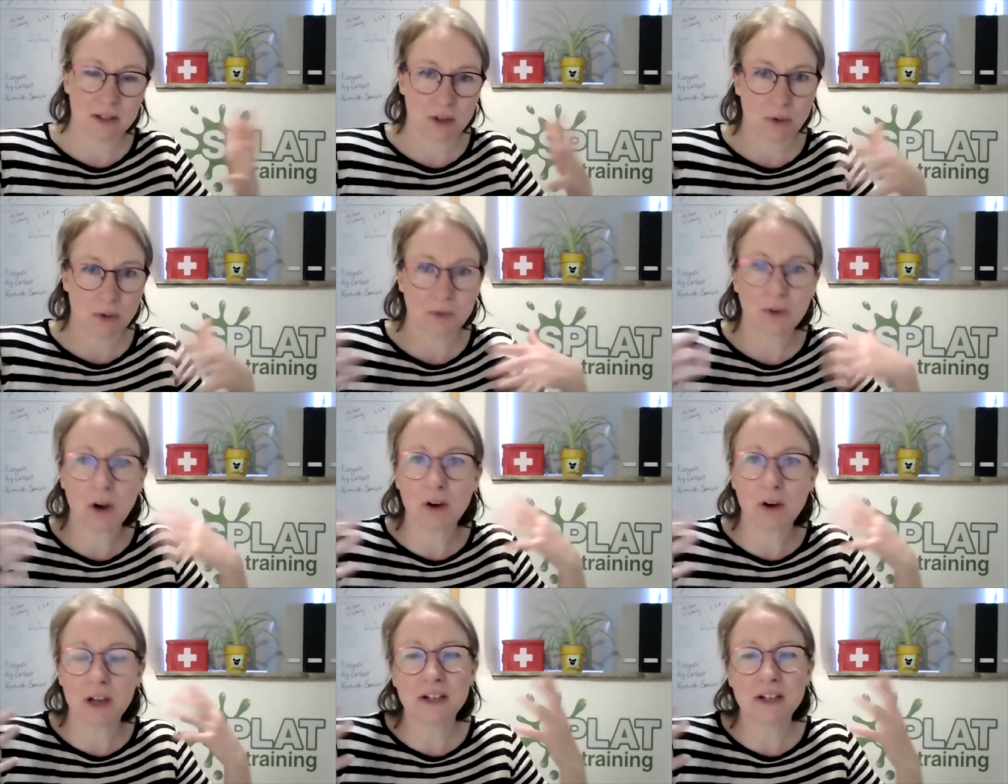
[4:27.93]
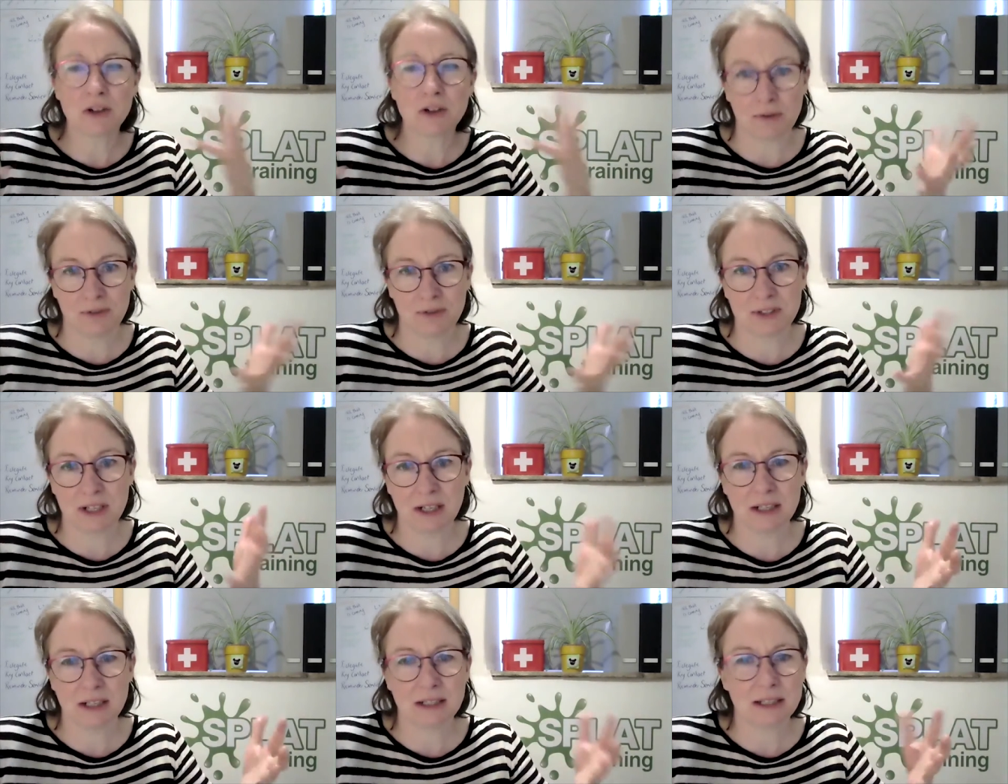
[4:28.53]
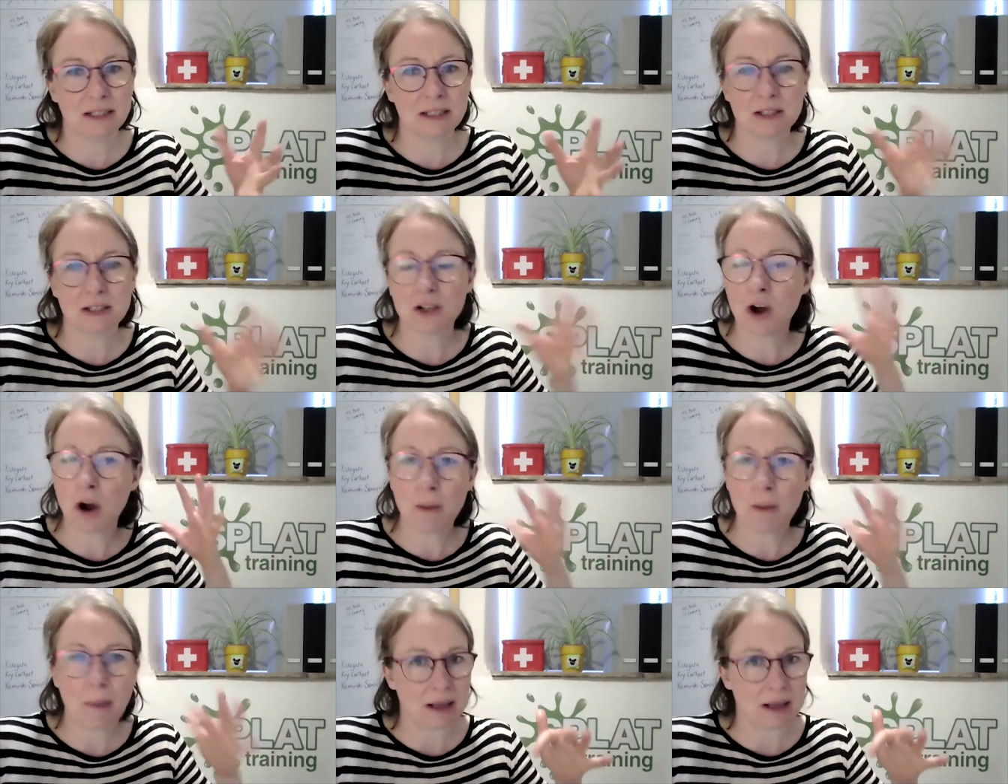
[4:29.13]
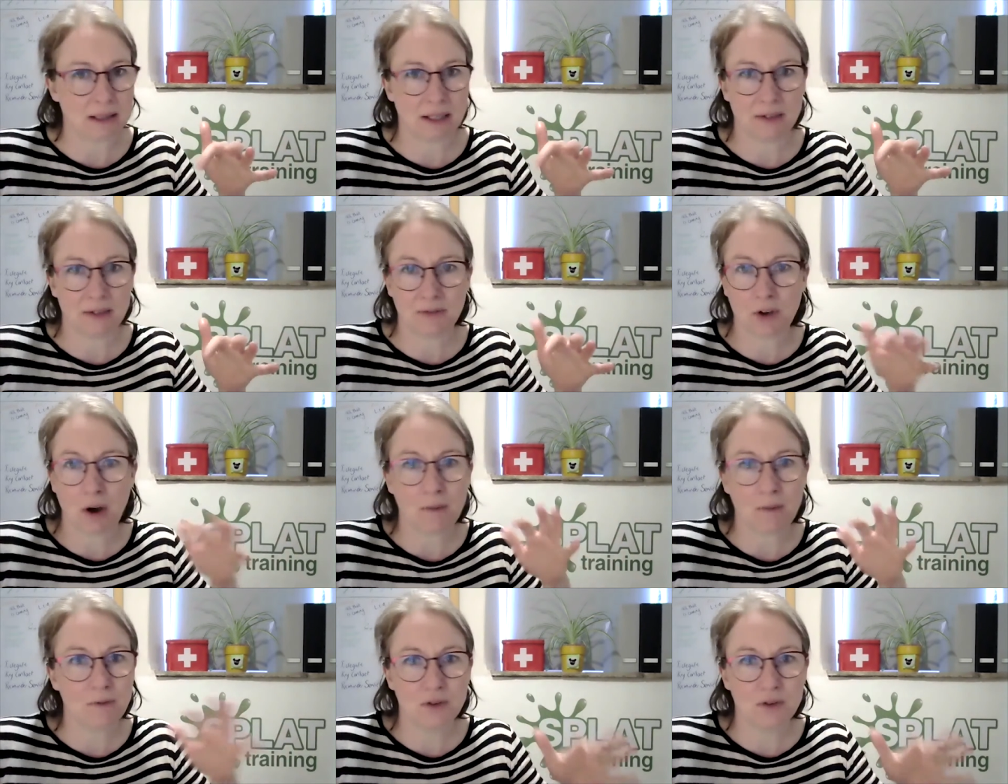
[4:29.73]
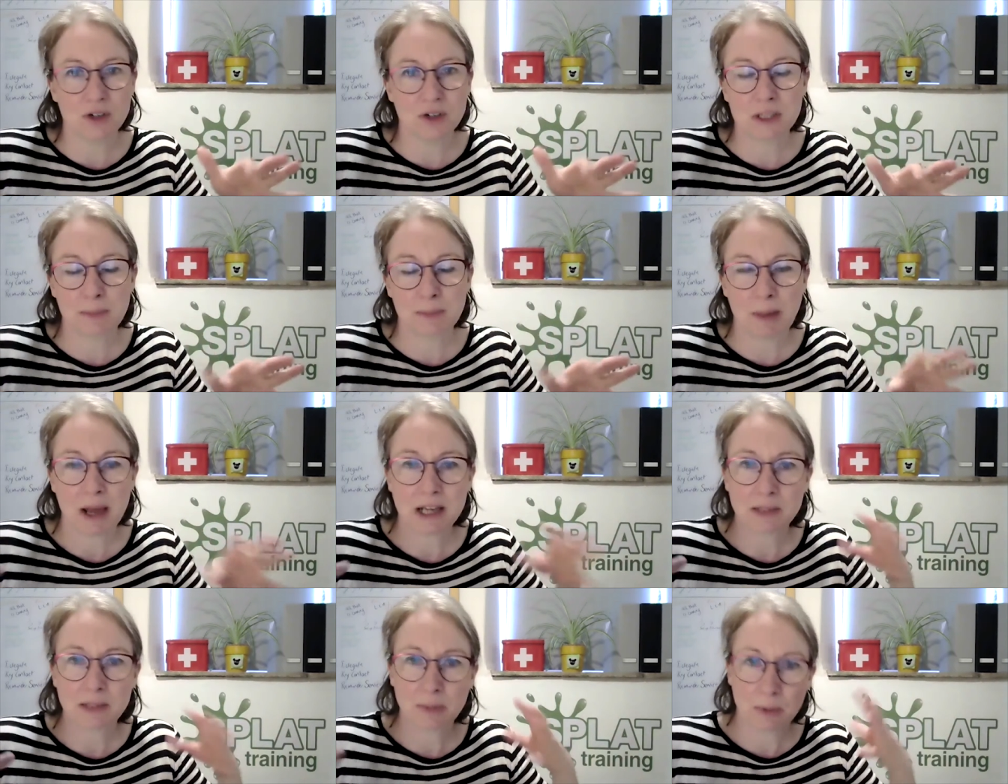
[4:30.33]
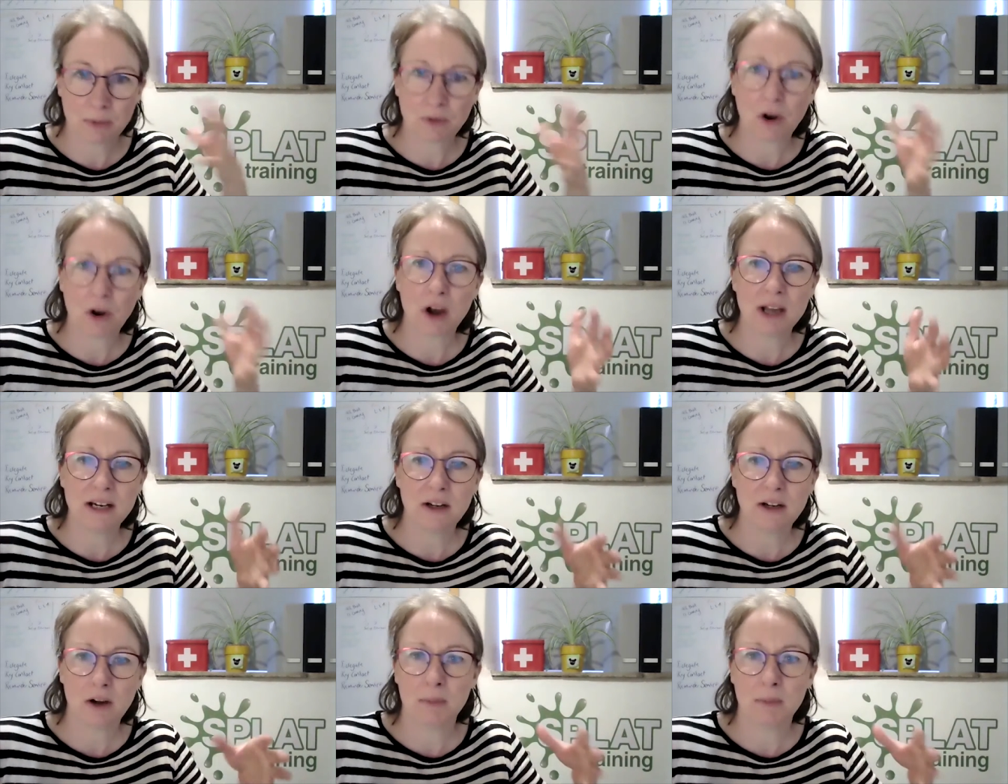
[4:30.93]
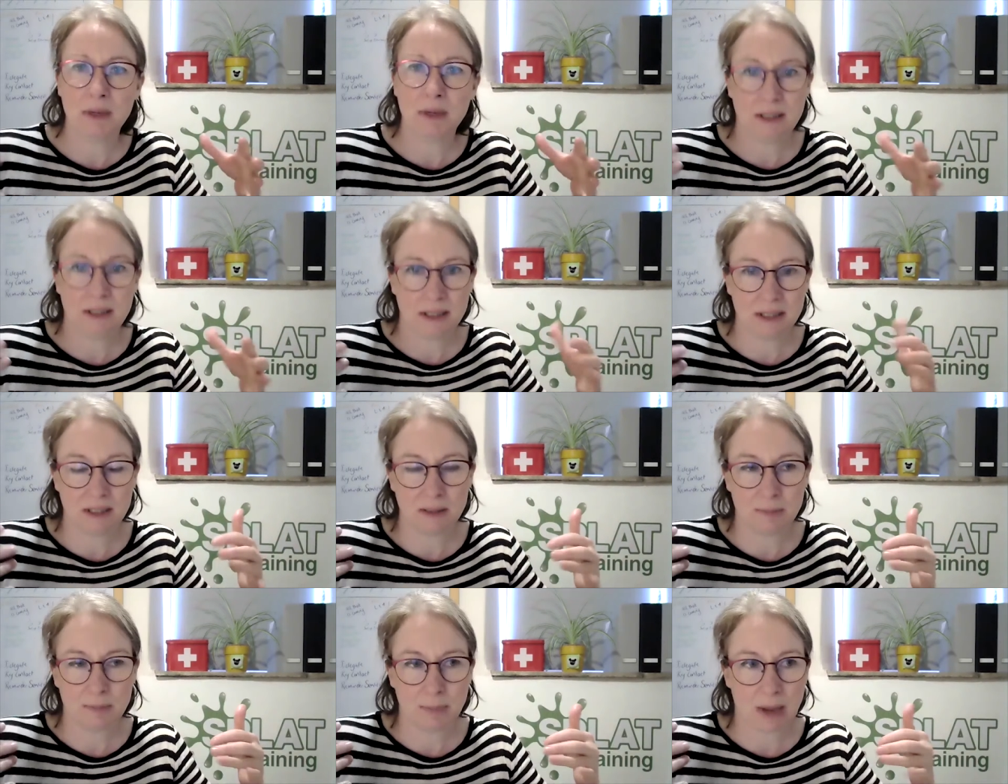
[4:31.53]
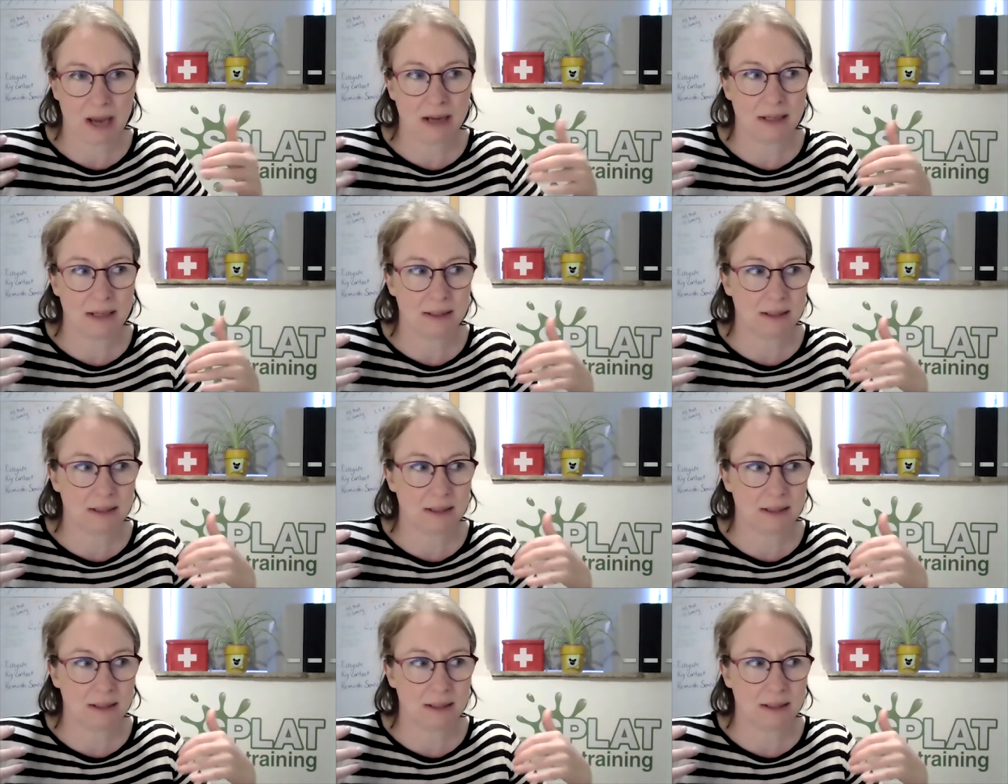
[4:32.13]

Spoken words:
So we've got indoor facilities. It's not a massive conference space, but we've got indoor meeting space